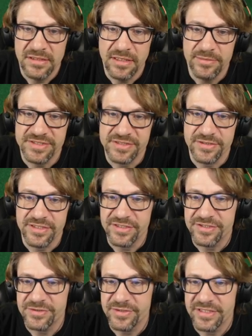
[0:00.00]
I'm just gonna
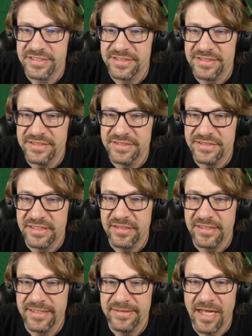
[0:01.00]
destroy this.
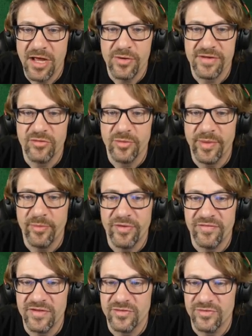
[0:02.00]
Sorry. I don't even remember
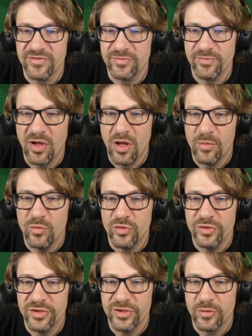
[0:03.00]
if this was
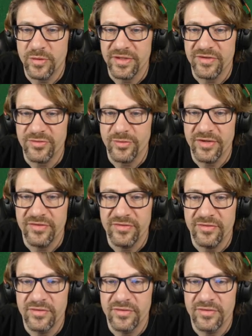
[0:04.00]
palmwood or what this was.